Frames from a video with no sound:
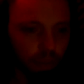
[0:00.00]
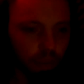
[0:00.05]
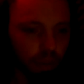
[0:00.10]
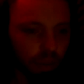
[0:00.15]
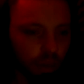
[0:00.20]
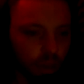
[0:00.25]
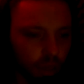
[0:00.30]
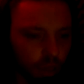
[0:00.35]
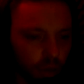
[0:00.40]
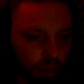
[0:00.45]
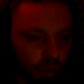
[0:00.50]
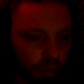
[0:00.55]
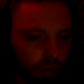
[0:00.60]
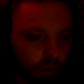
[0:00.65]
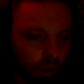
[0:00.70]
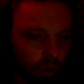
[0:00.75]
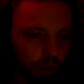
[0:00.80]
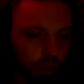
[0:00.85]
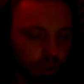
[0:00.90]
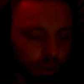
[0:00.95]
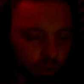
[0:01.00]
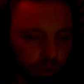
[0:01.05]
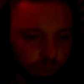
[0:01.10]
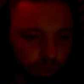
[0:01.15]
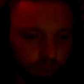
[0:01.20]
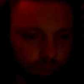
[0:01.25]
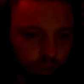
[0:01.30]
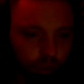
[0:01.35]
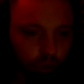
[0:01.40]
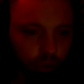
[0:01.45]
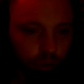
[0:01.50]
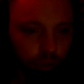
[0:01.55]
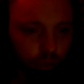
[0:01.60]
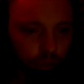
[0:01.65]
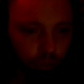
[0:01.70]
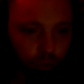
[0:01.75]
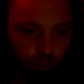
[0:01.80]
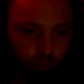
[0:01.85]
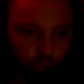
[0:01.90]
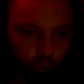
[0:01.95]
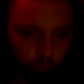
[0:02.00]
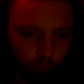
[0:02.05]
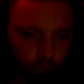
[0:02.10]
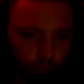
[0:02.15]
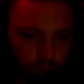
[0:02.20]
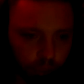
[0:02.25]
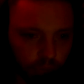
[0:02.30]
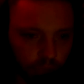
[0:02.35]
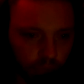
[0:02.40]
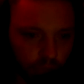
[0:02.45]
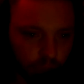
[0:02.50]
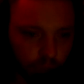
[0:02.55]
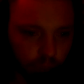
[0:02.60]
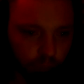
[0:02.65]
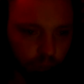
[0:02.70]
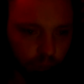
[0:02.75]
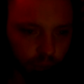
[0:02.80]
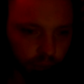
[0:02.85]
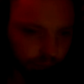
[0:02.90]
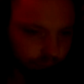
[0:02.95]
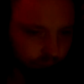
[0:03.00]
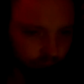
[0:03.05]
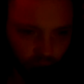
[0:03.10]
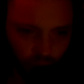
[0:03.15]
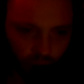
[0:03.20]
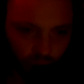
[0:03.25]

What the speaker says: If you are to use a certain YouTuber's name, I